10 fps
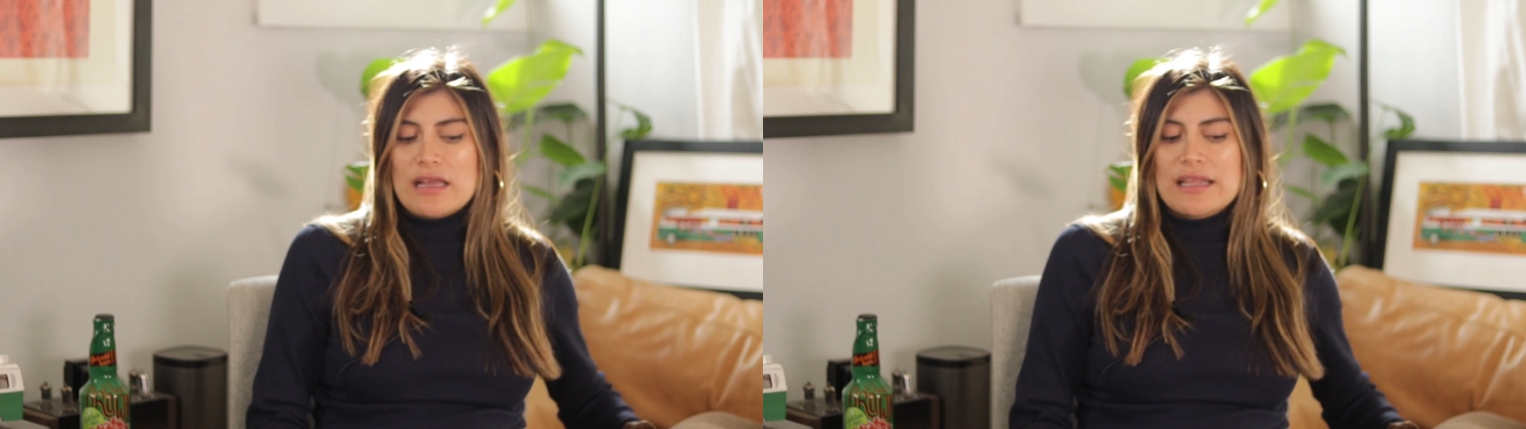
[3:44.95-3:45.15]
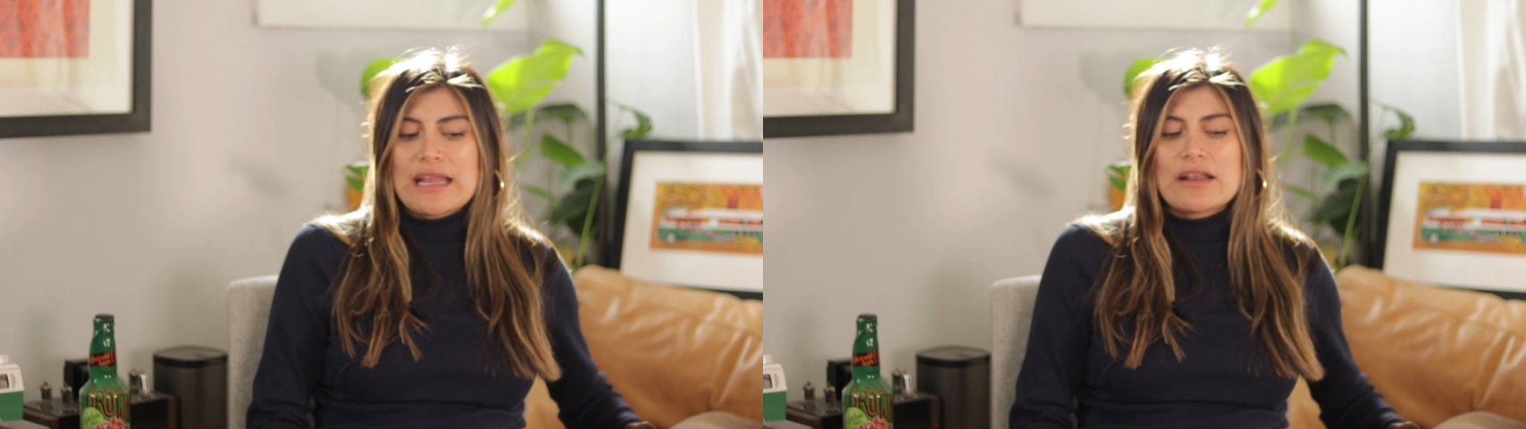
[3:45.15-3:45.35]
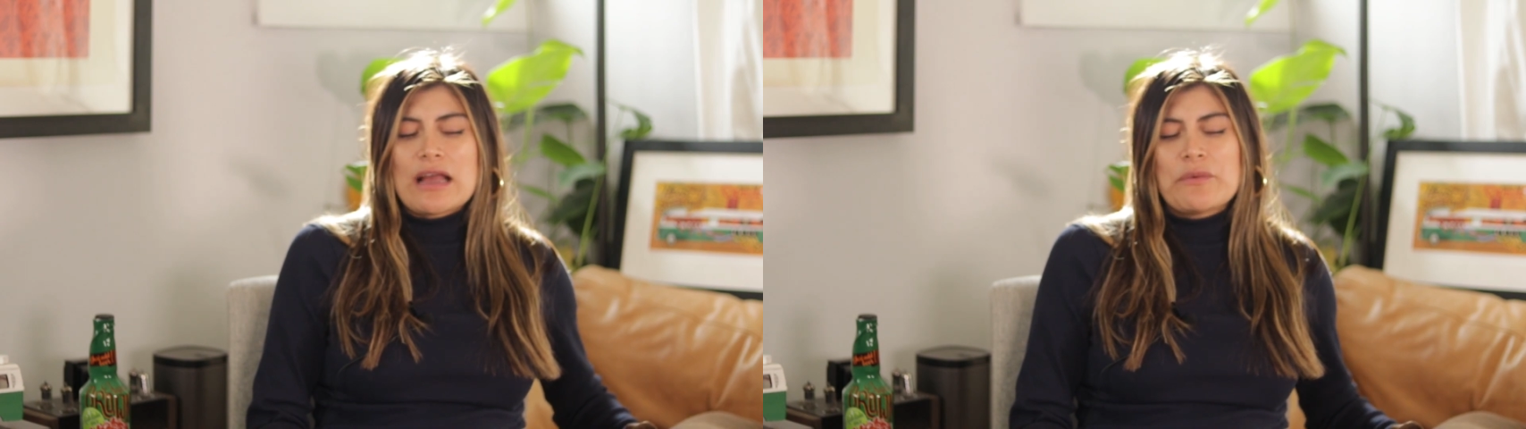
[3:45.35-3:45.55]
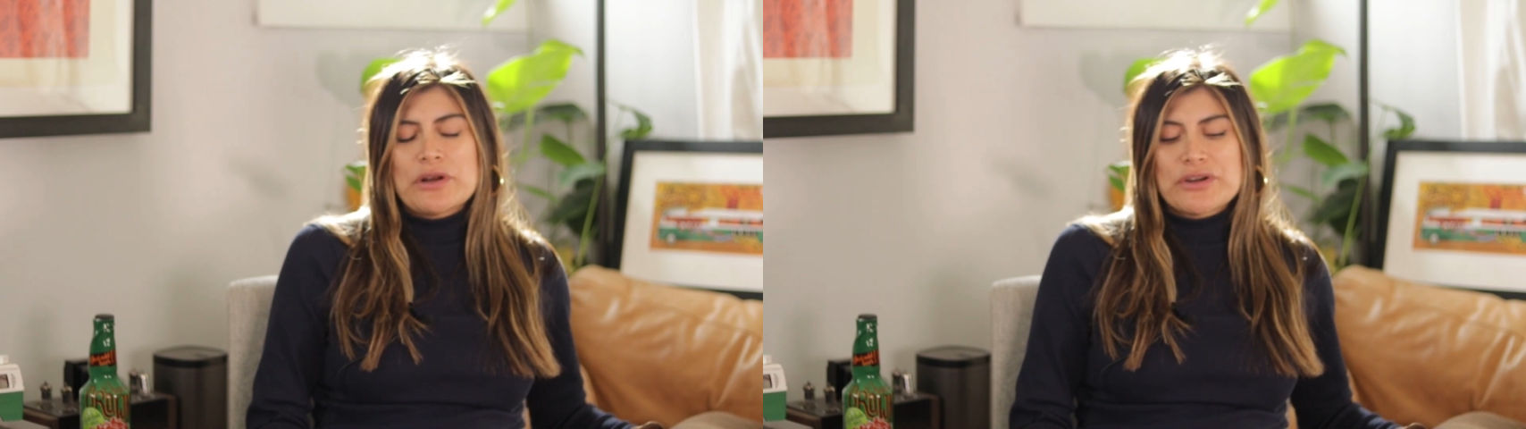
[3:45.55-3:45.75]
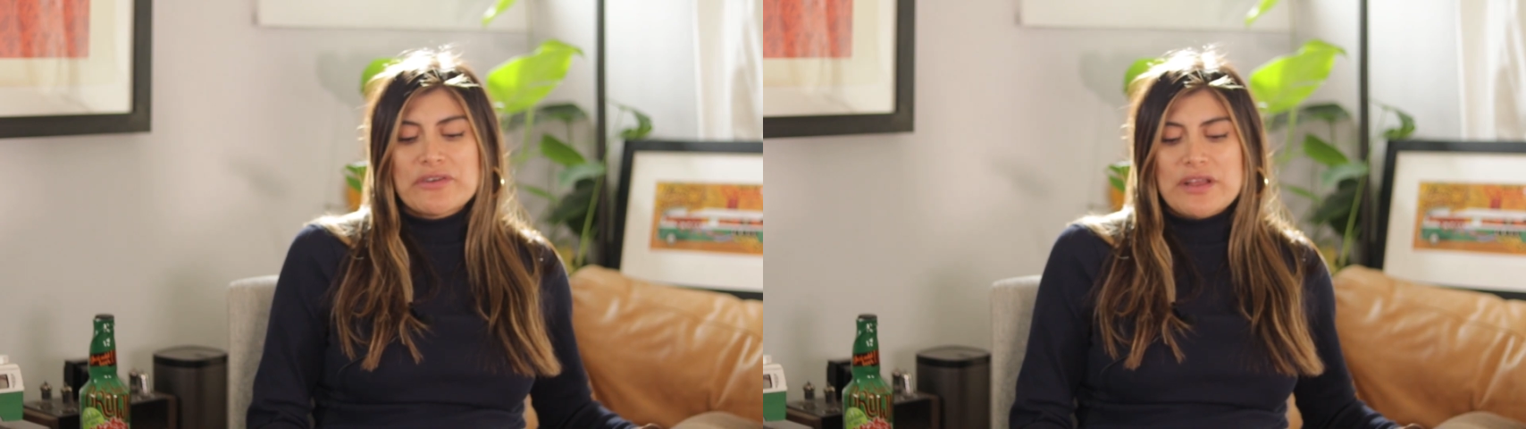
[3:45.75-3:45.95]
And I
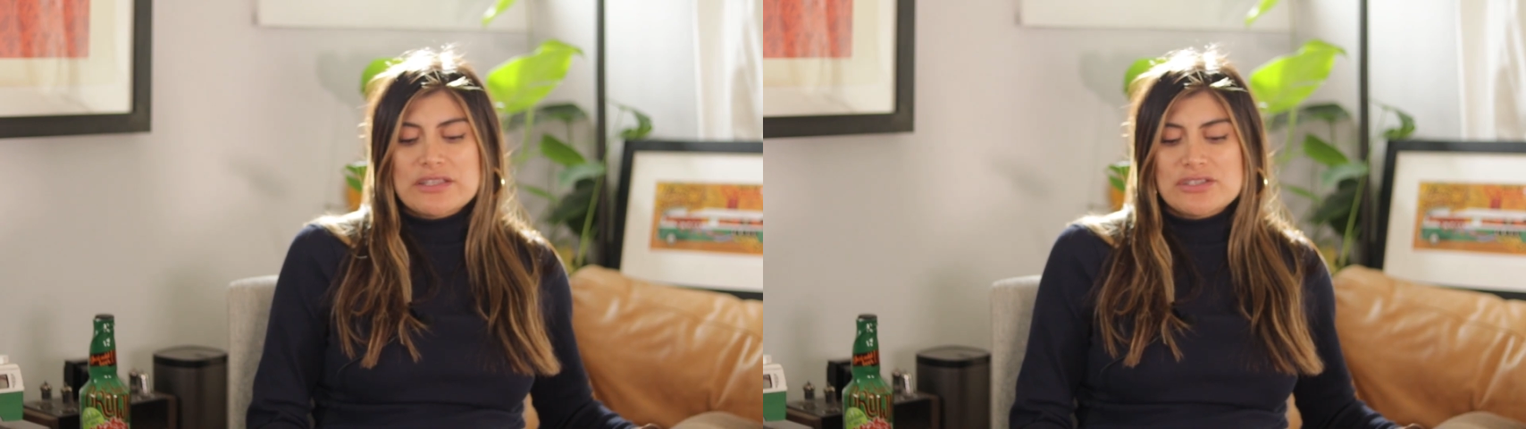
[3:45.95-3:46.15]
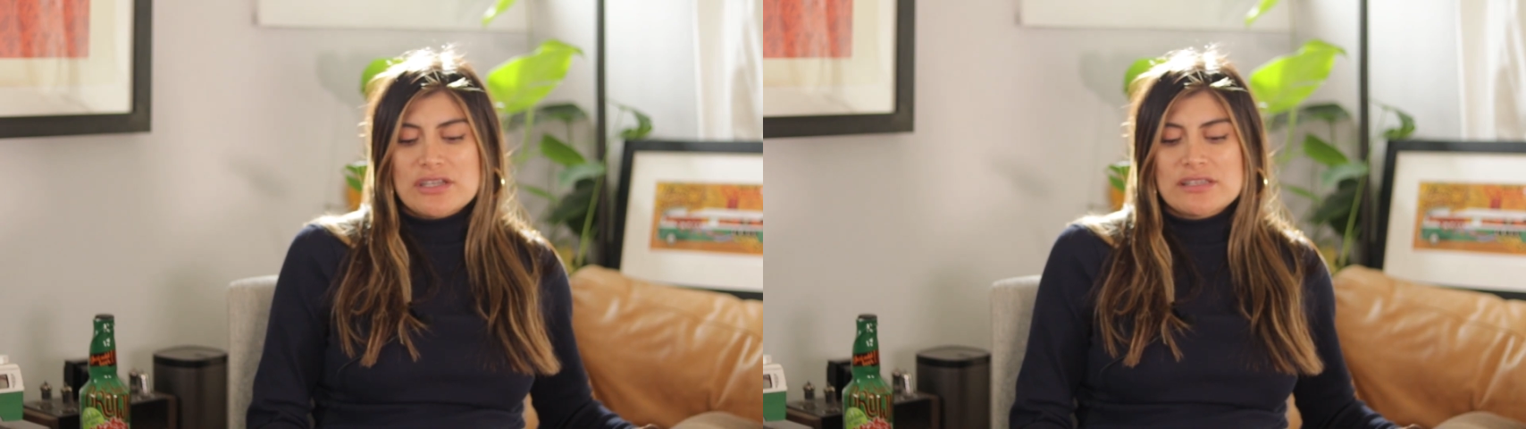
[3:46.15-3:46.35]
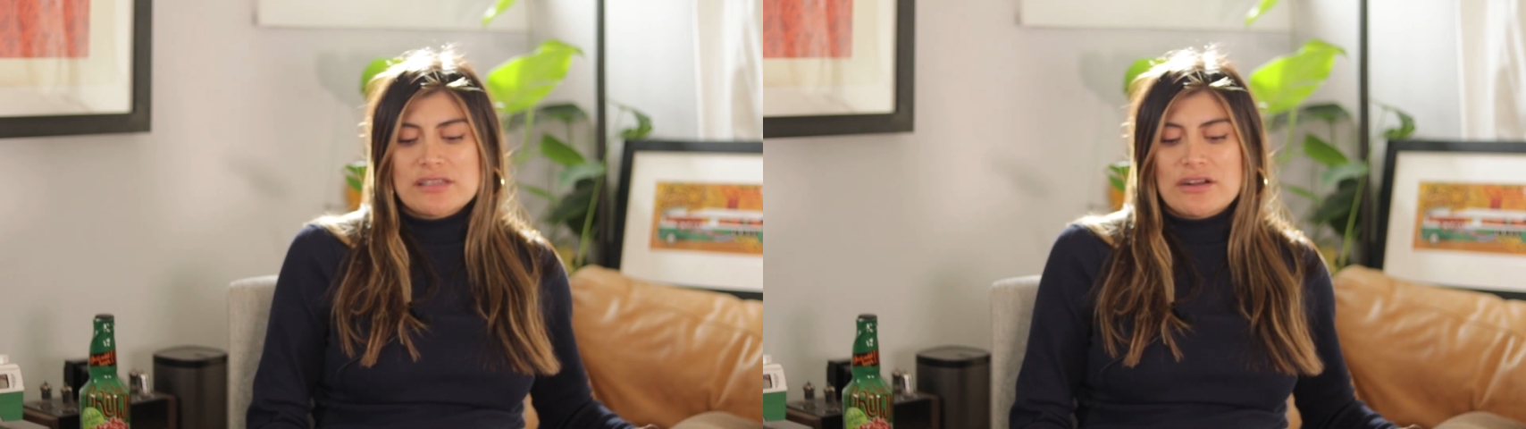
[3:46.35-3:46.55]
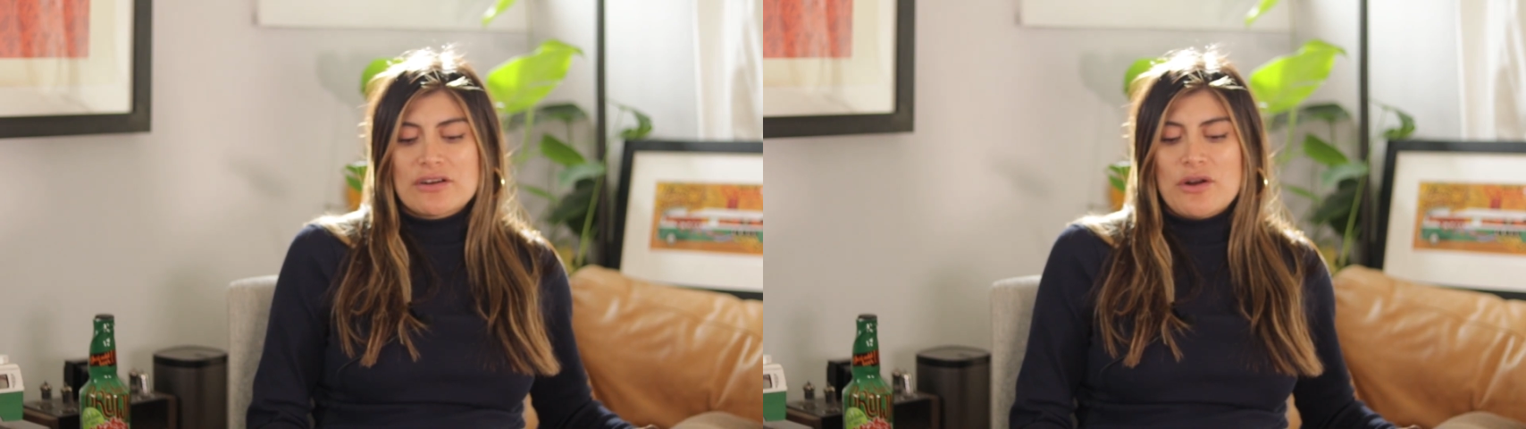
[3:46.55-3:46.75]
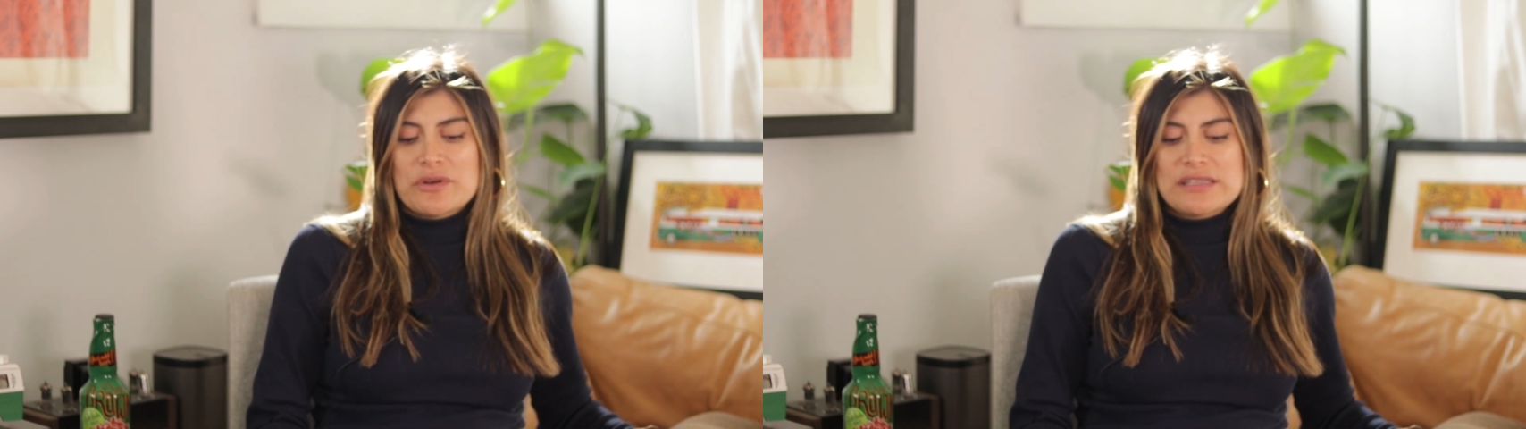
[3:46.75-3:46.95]
wonder if that's just our own